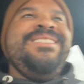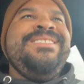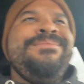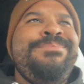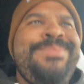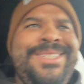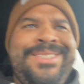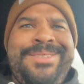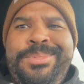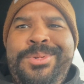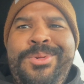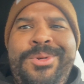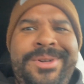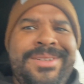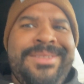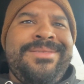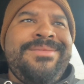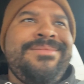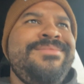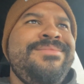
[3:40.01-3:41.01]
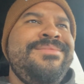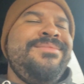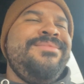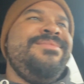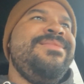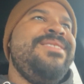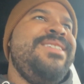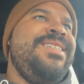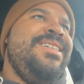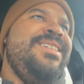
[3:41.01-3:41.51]
But it's important.
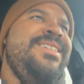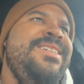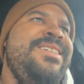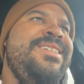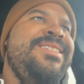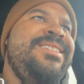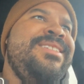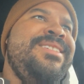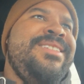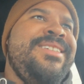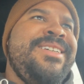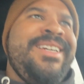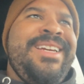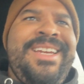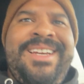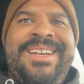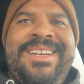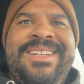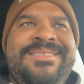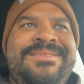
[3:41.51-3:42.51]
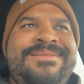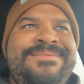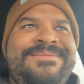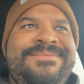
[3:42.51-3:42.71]
All right, hang on.